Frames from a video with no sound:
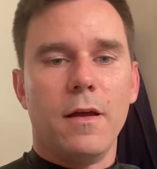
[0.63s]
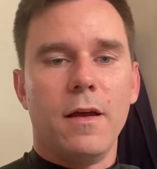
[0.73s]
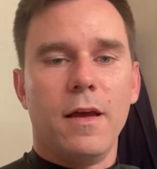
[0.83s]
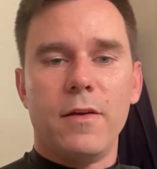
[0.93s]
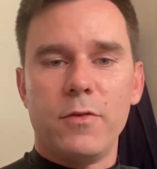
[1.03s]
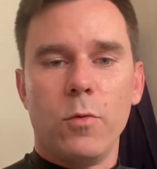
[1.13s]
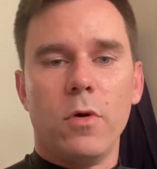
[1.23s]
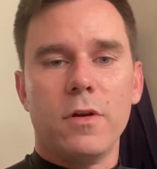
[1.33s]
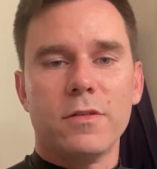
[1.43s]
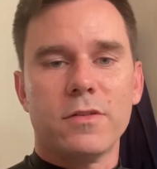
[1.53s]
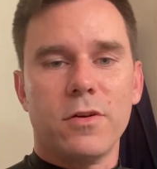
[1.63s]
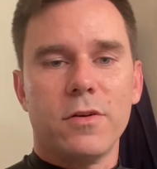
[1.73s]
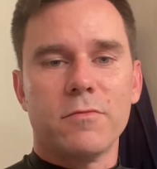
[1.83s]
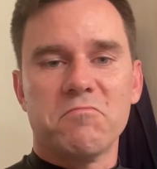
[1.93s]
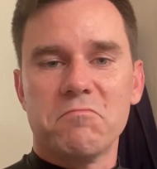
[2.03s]
Hey, if you wanted
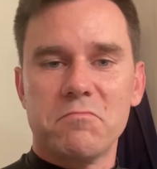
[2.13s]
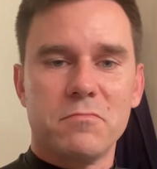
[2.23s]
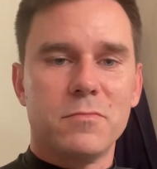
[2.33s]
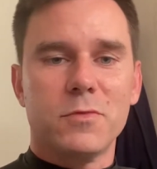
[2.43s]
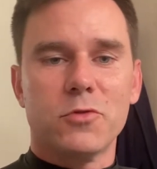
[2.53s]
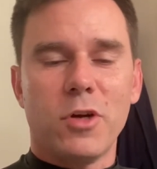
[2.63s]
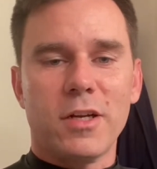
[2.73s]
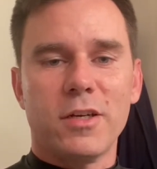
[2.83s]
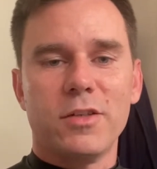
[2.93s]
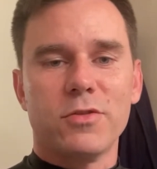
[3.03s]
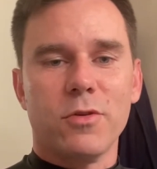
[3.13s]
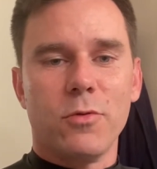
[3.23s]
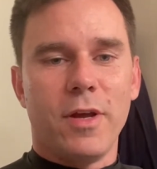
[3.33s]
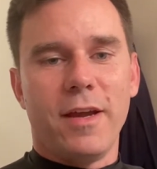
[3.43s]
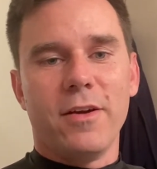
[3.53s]
to try to cut your
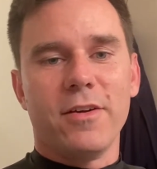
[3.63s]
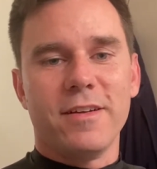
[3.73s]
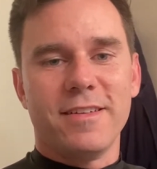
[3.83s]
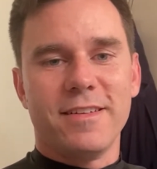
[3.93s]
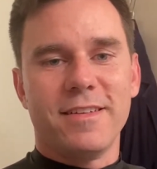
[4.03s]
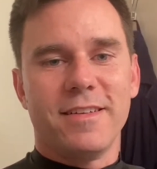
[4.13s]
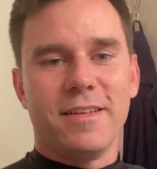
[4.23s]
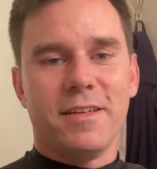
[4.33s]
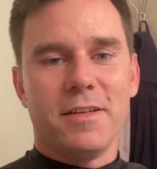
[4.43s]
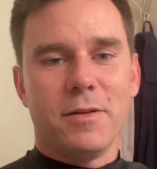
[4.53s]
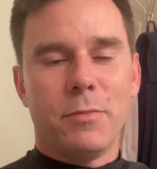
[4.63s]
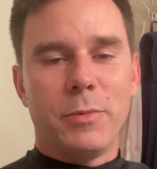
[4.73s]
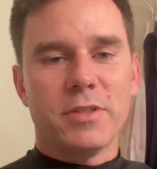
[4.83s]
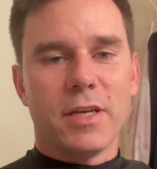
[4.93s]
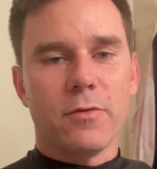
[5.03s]
own hair,
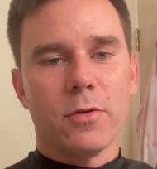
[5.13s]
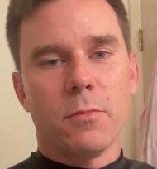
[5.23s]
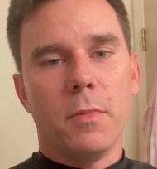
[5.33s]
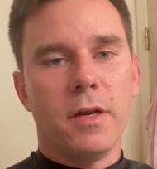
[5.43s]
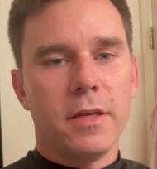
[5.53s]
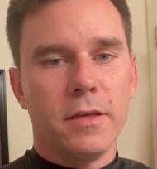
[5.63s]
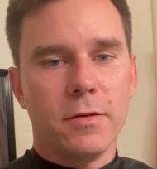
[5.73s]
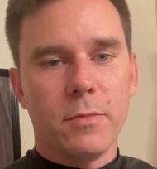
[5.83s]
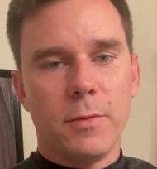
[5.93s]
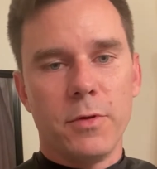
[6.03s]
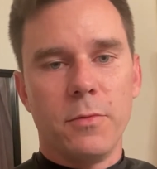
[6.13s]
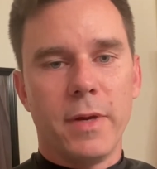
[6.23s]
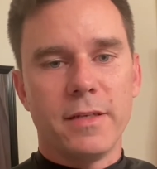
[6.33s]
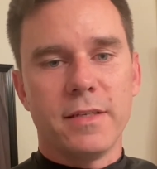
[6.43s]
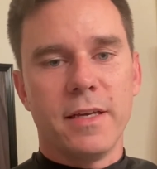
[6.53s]
maybe save a little money, maybe you
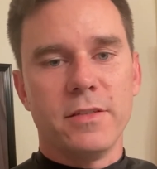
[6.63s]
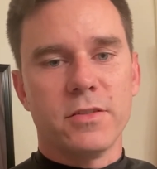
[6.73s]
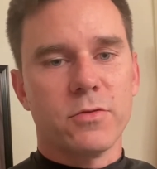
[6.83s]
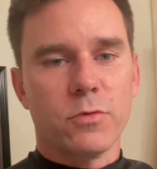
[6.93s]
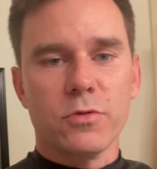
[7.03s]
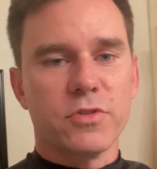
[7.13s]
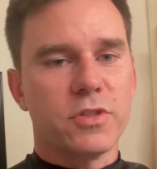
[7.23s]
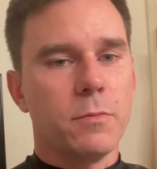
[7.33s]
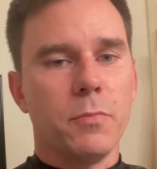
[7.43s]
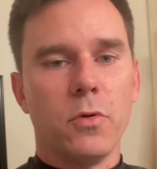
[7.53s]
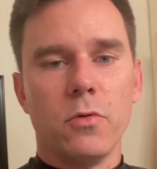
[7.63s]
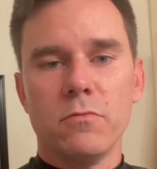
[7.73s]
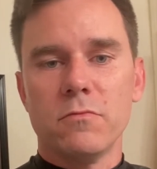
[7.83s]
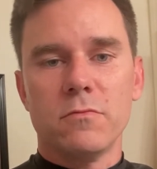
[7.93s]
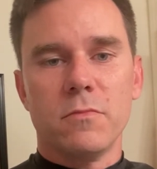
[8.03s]
maintain just a real simple
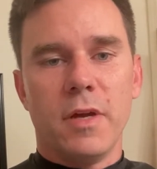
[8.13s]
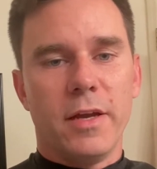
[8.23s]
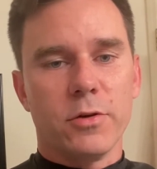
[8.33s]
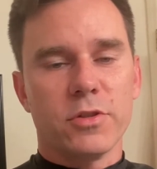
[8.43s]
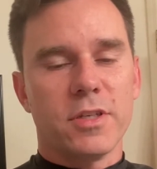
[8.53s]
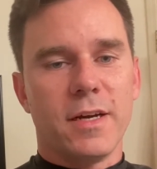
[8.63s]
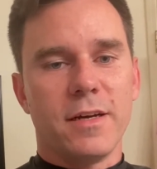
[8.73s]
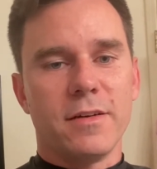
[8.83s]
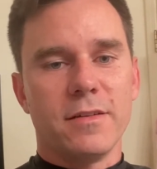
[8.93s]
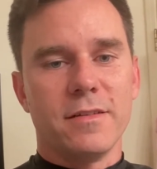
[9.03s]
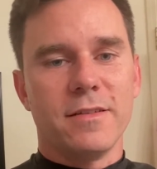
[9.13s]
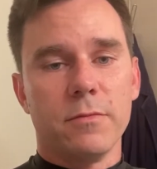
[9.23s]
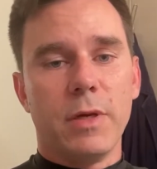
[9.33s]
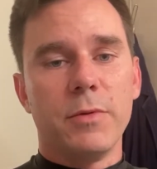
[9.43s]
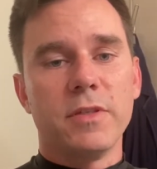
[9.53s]
hairstyle,
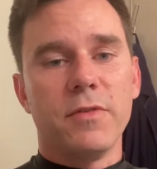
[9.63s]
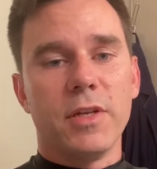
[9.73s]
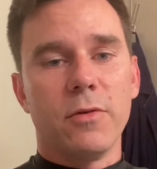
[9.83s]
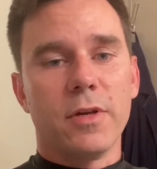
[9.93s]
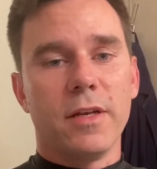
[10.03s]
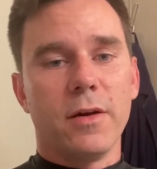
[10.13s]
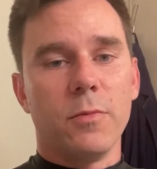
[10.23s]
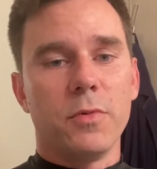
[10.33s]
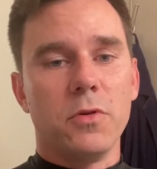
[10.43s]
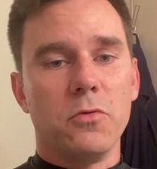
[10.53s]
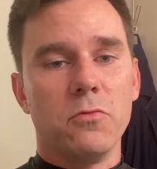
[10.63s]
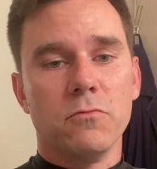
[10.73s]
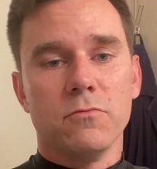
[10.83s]
maybe this video could help you